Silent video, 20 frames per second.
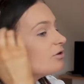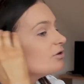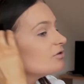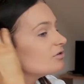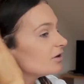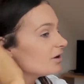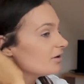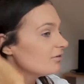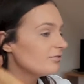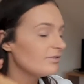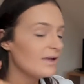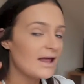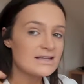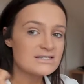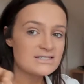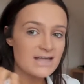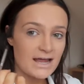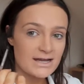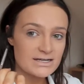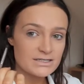using a
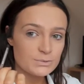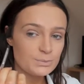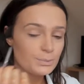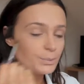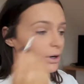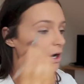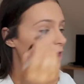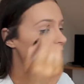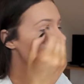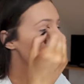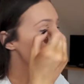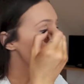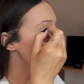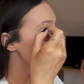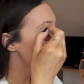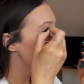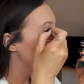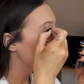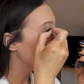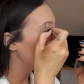flat end brush,
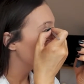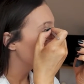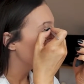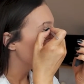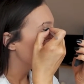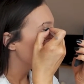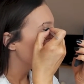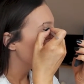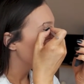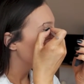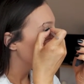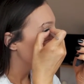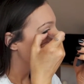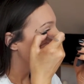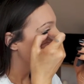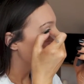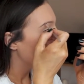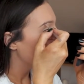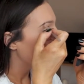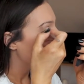
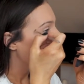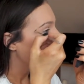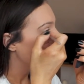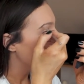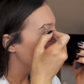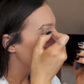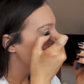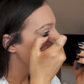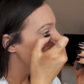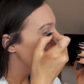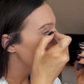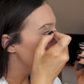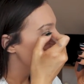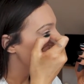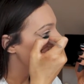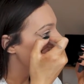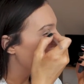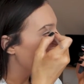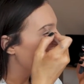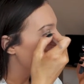and I always do
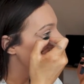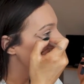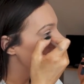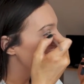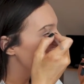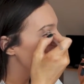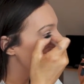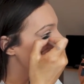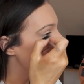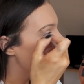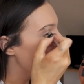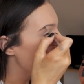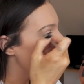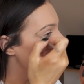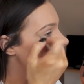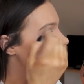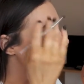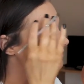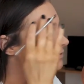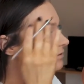the edge
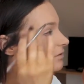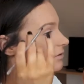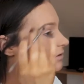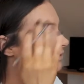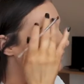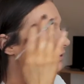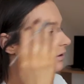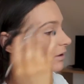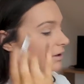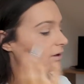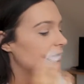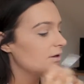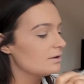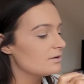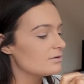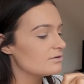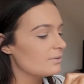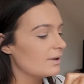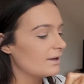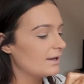first
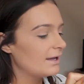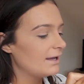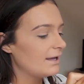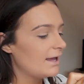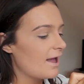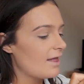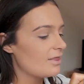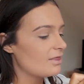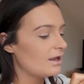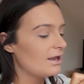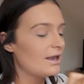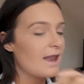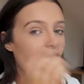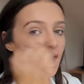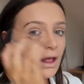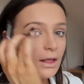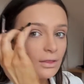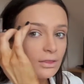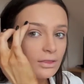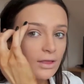so I can get the
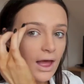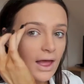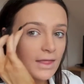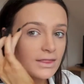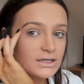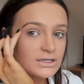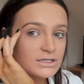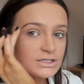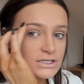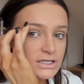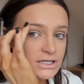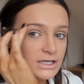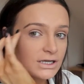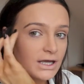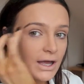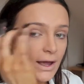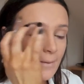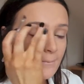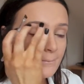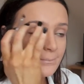length and
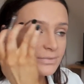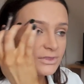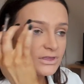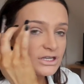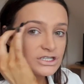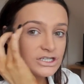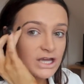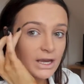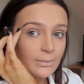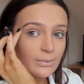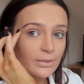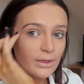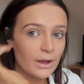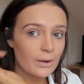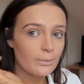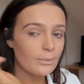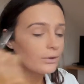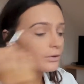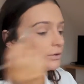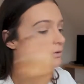the shape that I
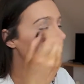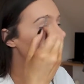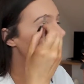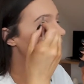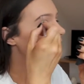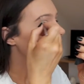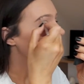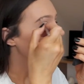want.